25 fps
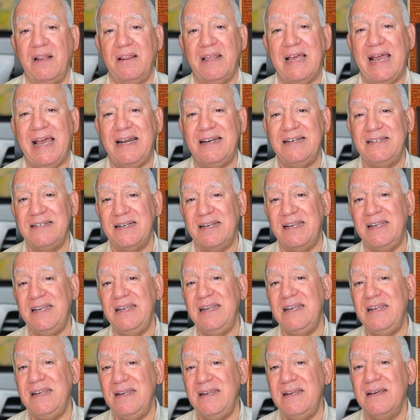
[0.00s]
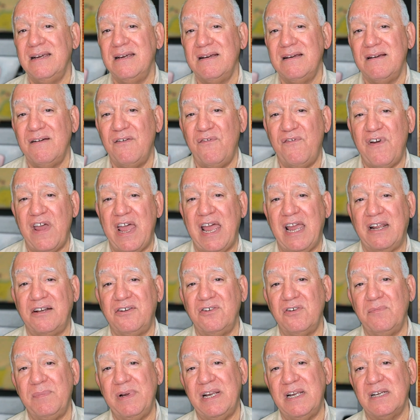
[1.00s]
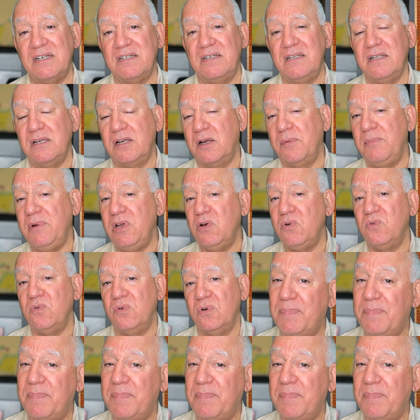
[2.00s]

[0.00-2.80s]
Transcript: That is a key factor because of the commute.